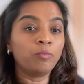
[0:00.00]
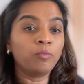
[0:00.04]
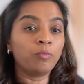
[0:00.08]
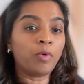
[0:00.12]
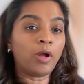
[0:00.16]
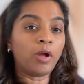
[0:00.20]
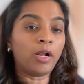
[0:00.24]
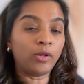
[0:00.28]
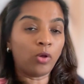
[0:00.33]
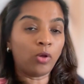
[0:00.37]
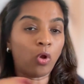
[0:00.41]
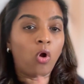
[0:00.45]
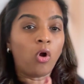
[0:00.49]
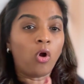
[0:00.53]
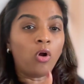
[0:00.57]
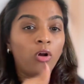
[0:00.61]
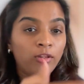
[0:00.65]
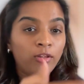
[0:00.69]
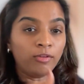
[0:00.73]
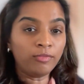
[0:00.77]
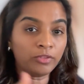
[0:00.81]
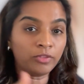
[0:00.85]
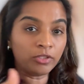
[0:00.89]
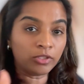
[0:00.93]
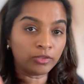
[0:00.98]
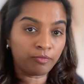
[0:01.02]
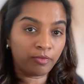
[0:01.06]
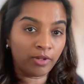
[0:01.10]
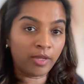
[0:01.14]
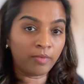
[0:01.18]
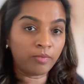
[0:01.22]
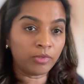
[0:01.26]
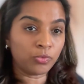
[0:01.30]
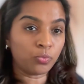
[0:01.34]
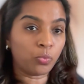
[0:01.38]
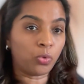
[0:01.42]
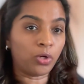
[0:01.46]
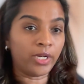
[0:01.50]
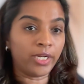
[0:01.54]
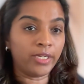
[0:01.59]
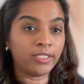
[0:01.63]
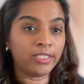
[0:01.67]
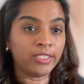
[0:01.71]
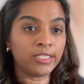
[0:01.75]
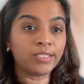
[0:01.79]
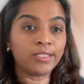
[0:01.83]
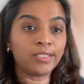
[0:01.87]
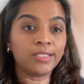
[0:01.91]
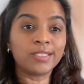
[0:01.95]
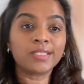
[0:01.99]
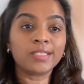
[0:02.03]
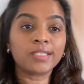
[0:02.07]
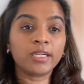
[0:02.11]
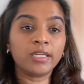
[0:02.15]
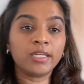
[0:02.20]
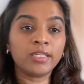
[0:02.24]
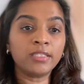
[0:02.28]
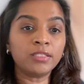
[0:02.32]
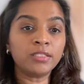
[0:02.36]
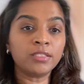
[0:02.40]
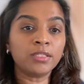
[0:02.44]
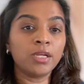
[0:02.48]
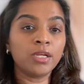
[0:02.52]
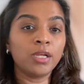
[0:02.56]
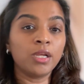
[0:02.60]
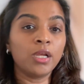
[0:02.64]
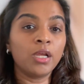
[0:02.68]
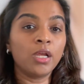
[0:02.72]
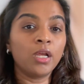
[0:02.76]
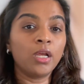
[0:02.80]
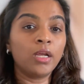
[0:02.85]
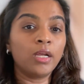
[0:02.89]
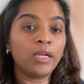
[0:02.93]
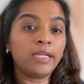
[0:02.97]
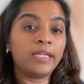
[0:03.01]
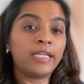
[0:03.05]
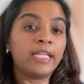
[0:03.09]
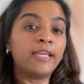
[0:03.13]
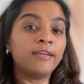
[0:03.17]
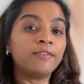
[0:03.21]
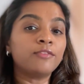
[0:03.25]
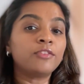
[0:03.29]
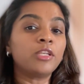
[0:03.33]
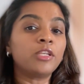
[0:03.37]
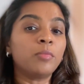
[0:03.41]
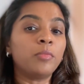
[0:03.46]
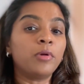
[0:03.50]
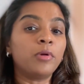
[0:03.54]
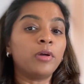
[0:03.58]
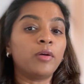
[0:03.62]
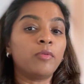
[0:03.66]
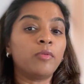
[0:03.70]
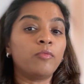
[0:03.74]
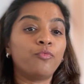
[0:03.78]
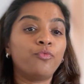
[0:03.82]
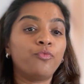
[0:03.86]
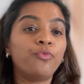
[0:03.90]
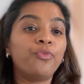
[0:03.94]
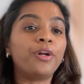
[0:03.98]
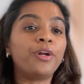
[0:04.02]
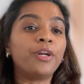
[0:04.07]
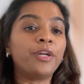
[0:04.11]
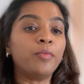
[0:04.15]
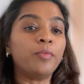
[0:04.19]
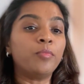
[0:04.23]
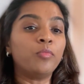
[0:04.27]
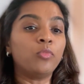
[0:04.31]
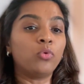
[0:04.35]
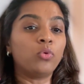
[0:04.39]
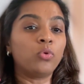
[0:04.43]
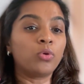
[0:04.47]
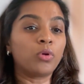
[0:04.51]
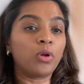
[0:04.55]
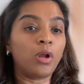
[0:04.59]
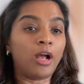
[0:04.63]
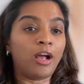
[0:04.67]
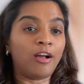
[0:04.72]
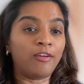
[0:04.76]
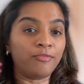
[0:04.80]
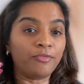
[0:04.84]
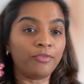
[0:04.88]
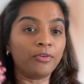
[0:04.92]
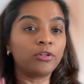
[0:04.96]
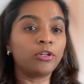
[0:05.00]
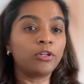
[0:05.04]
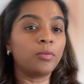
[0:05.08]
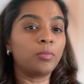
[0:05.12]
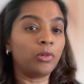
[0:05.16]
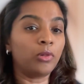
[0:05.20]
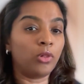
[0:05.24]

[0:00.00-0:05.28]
And all of these flavors, what I just discussed, gives them a very more affordable